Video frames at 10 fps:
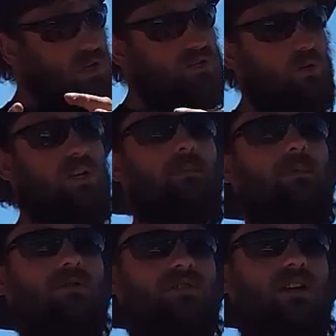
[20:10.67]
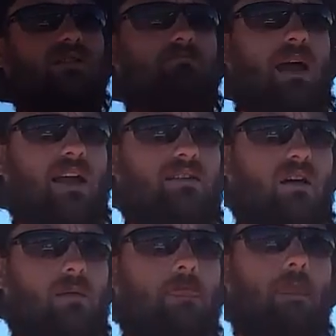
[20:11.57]
So keep those things in mind,
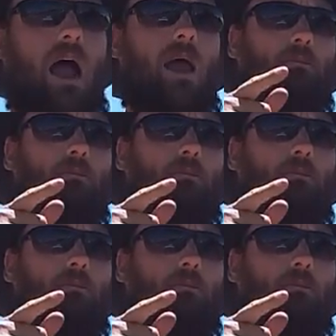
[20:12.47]
y'all. I